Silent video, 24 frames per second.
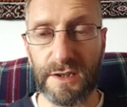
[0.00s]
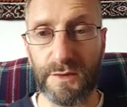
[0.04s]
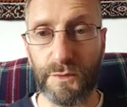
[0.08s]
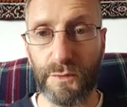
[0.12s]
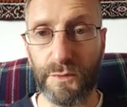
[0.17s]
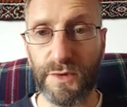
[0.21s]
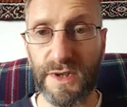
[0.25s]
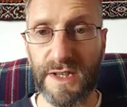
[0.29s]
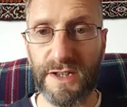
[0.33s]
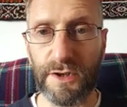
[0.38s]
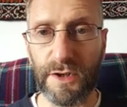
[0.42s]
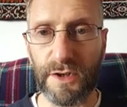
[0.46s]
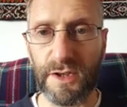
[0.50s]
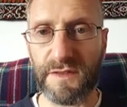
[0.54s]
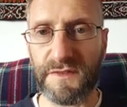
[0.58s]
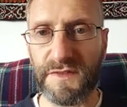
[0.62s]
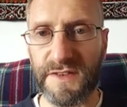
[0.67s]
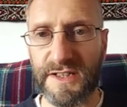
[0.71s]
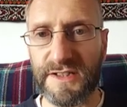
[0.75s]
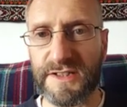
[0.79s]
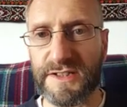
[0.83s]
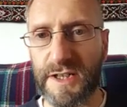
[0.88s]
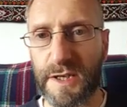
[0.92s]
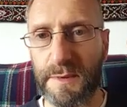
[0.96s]
read all of
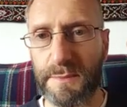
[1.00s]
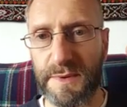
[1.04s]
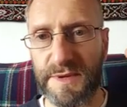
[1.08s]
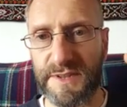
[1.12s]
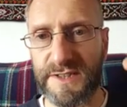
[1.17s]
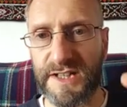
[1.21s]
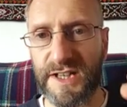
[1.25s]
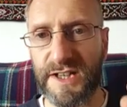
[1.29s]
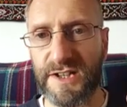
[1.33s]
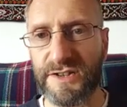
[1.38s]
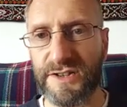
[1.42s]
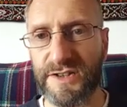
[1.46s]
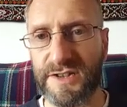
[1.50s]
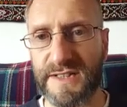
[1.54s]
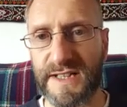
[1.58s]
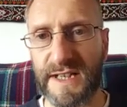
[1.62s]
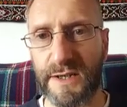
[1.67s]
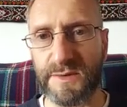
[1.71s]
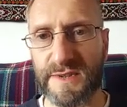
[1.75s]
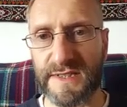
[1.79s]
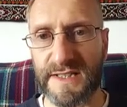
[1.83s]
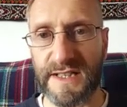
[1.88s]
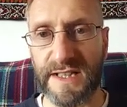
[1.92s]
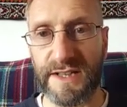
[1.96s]
the interpretations
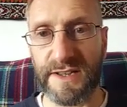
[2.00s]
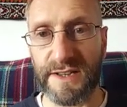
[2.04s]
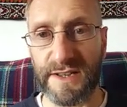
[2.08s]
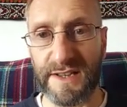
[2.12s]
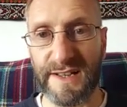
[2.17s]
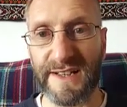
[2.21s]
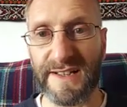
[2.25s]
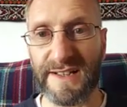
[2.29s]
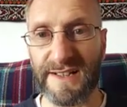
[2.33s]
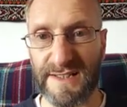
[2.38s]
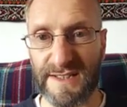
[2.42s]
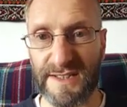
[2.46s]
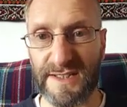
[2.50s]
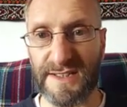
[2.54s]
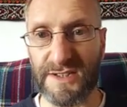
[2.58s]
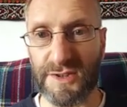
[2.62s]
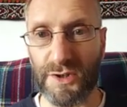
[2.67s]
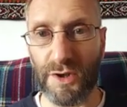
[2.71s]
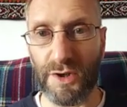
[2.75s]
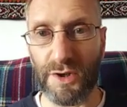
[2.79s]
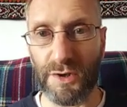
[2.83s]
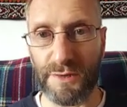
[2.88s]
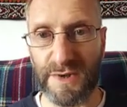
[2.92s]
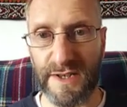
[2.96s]
out together, like as a
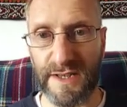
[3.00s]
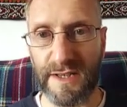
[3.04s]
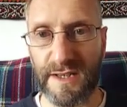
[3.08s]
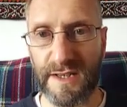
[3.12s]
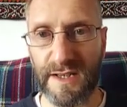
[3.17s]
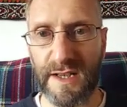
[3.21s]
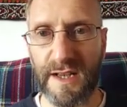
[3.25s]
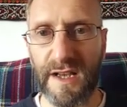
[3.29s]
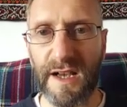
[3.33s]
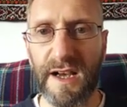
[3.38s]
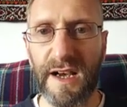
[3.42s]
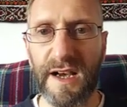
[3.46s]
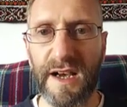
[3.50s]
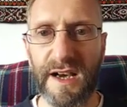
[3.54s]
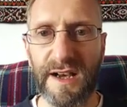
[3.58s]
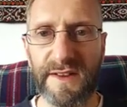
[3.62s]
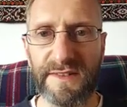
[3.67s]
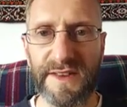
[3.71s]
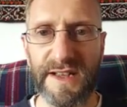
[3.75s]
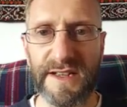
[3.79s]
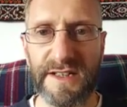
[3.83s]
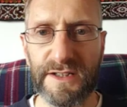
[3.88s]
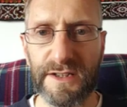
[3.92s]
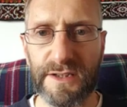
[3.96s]
story,
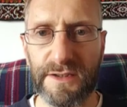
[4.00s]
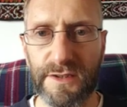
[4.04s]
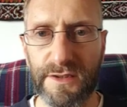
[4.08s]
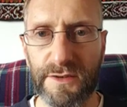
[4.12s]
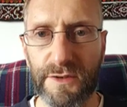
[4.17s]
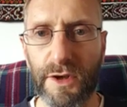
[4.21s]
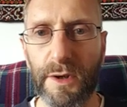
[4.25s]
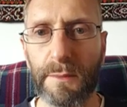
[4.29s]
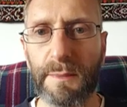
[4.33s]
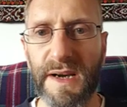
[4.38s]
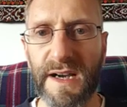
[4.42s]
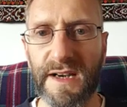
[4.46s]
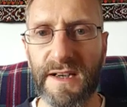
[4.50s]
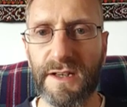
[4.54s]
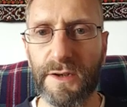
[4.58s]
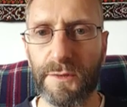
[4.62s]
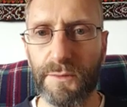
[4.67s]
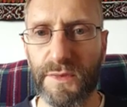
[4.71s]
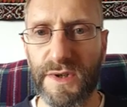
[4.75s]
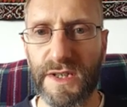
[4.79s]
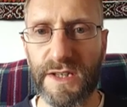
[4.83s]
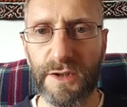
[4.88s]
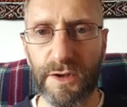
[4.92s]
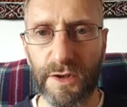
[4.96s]
and then go back
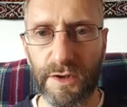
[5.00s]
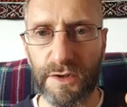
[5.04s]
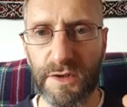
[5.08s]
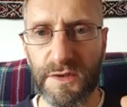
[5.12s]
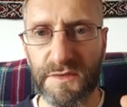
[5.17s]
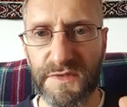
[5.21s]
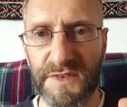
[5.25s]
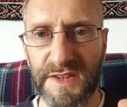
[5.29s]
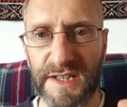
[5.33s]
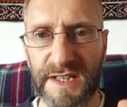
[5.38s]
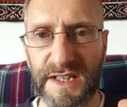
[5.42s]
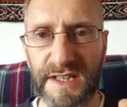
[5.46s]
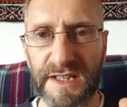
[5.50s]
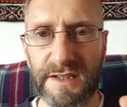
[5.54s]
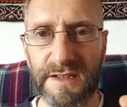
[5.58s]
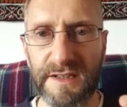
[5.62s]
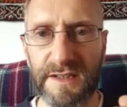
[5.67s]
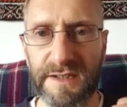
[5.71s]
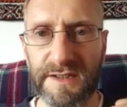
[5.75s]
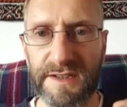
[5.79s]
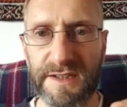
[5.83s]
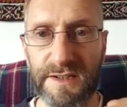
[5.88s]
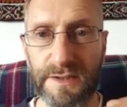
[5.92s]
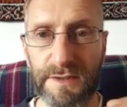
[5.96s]
and read all of
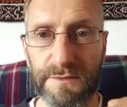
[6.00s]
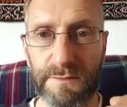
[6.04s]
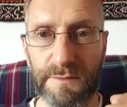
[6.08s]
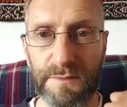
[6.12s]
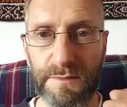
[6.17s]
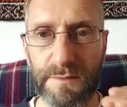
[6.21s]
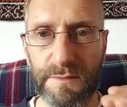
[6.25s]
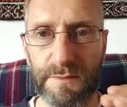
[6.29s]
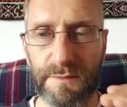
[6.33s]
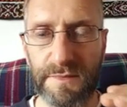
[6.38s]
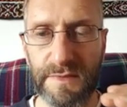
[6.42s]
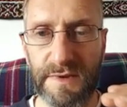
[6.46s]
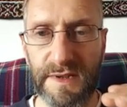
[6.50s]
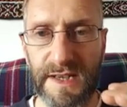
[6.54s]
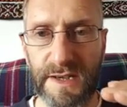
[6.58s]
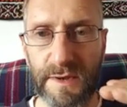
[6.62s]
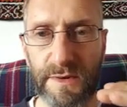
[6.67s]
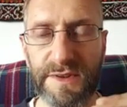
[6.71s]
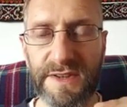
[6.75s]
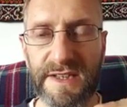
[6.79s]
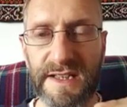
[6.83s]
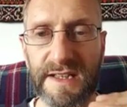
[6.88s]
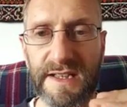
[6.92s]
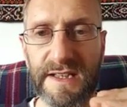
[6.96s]

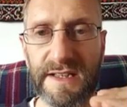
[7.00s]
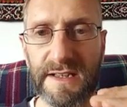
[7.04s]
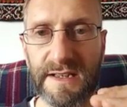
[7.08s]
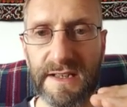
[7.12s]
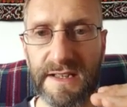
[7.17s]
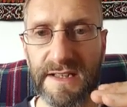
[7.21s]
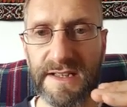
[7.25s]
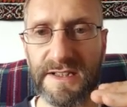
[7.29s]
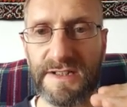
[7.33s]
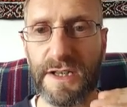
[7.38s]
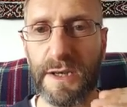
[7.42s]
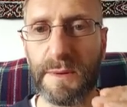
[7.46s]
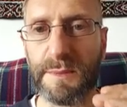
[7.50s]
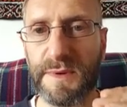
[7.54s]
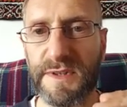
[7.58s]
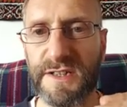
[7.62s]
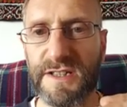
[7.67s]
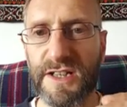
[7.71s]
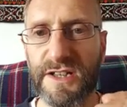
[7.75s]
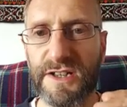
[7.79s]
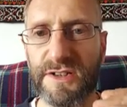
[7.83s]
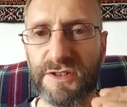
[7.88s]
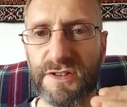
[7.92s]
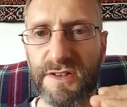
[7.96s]
how the
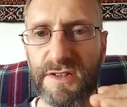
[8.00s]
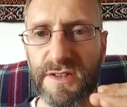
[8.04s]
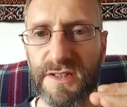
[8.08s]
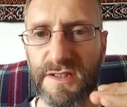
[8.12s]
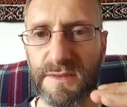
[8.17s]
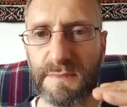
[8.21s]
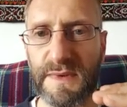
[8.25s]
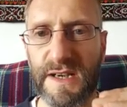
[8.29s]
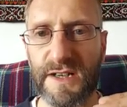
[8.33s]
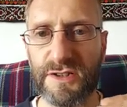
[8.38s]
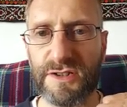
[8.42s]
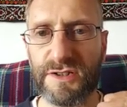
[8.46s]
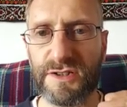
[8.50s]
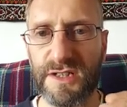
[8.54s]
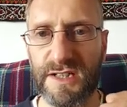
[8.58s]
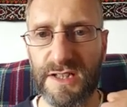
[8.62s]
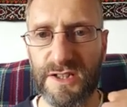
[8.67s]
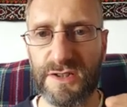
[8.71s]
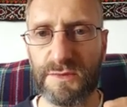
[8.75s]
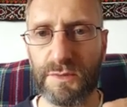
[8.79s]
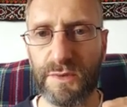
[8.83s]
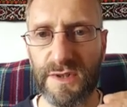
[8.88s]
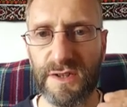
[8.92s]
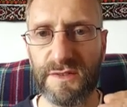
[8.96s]
interpretations match
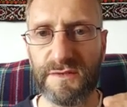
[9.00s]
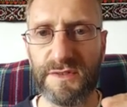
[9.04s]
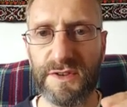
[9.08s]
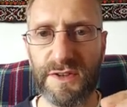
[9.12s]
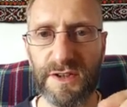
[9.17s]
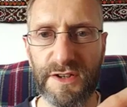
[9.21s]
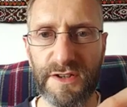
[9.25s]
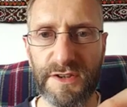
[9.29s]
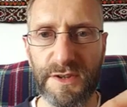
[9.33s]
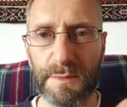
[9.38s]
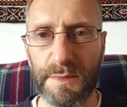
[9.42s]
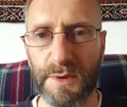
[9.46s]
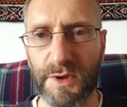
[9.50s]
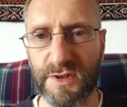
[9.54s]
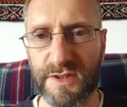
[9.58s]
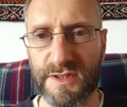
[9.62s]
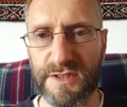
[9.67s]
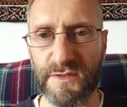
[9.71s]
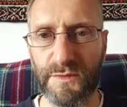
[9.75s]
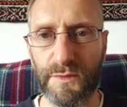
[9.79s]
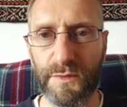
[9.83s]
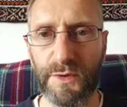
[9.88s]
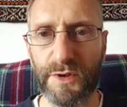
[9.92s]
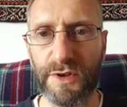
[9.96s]
each one of the
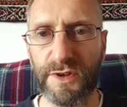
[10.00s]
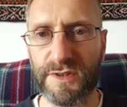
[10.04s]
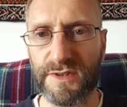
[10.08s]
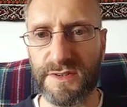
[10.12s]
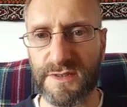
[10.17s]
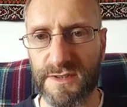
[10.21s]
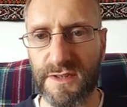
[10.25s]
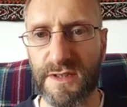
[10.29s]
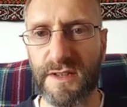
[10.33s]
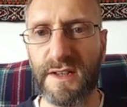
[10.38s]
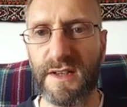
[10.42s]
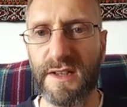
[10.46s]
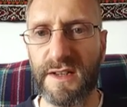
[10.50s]
blocks of words